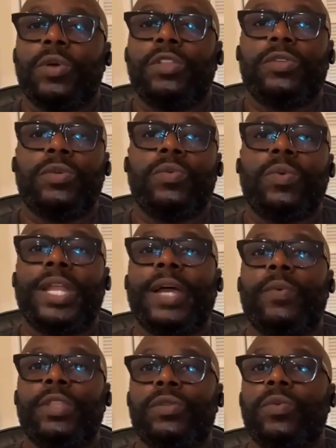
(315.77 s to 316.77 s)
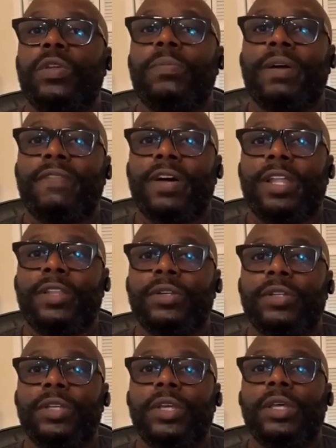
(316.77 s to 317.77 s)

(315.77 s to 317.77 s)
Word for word: going through what I went through with my father